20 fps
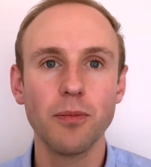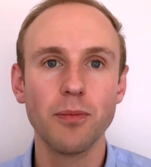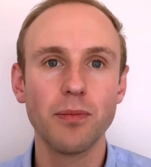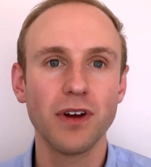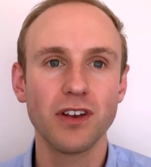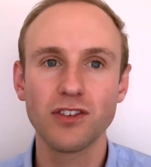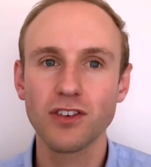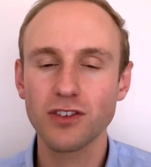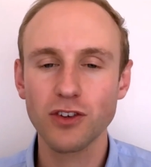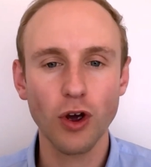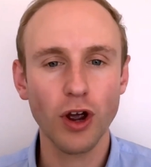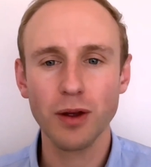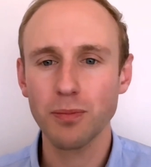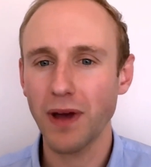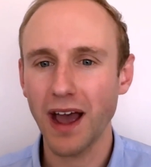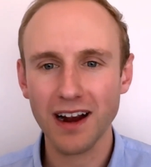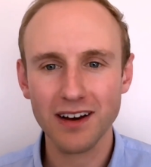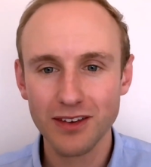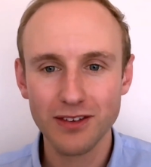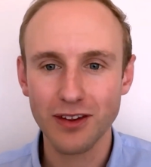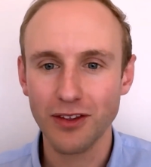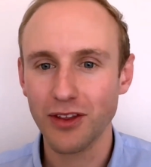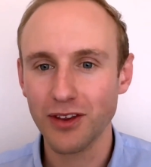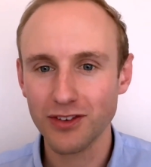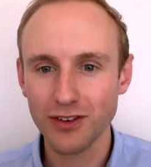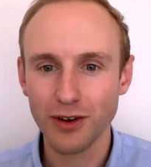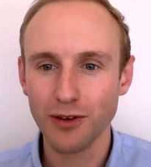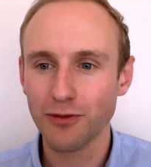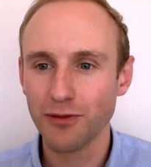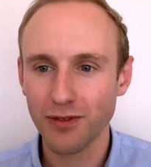But just going back to the
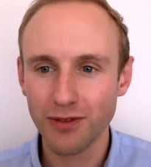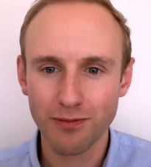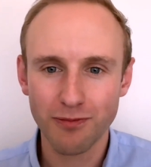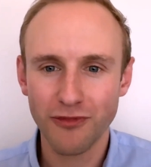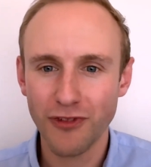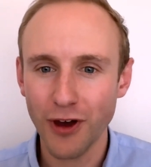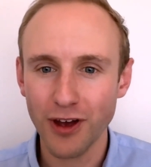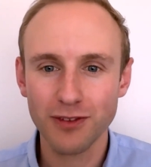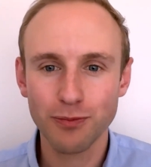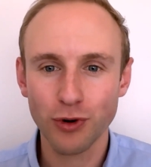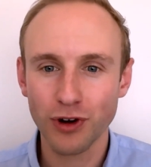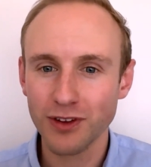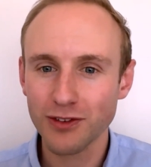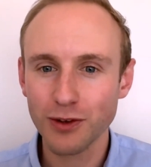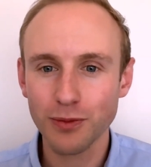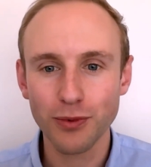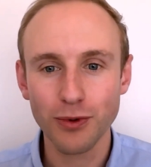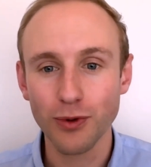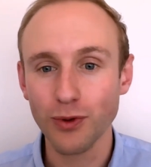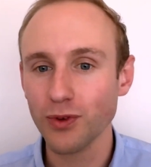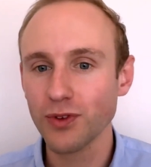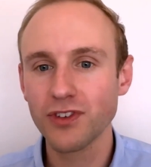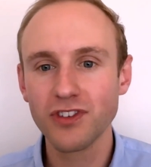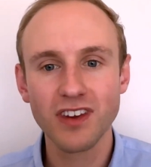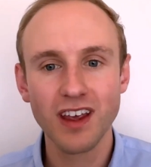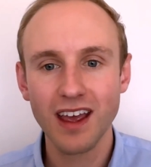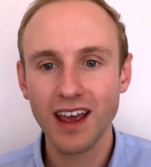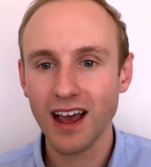sort of first principles,